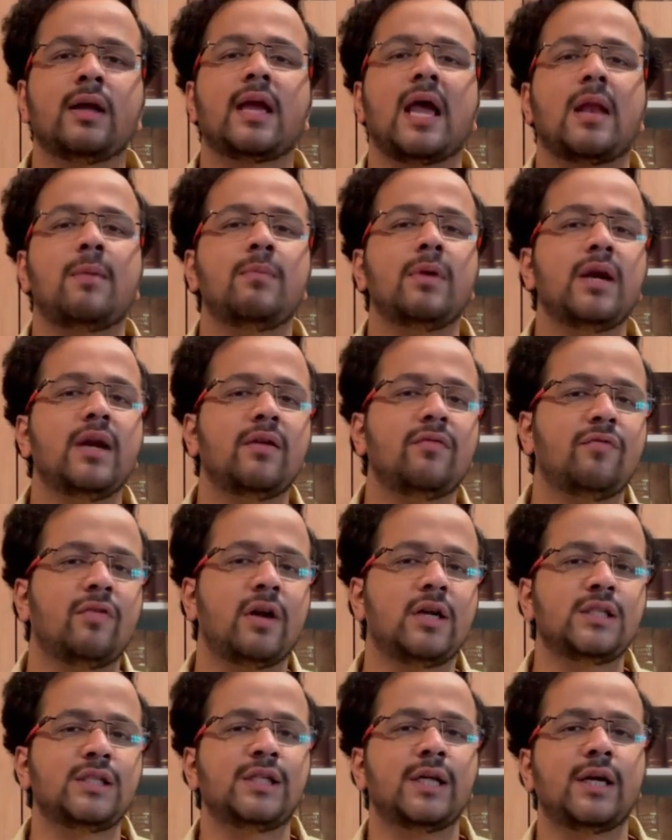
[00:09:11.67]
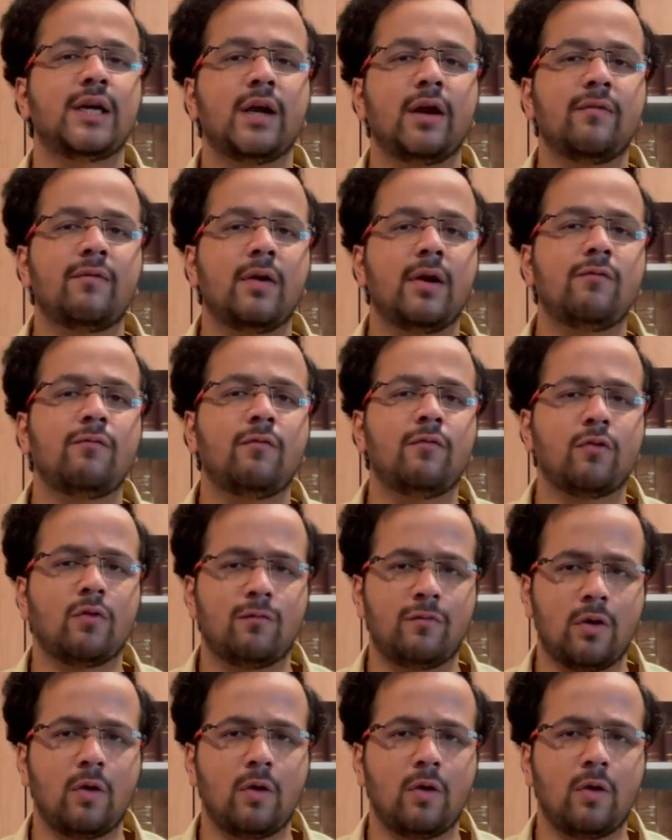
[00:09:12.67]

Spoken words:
can be differentiated from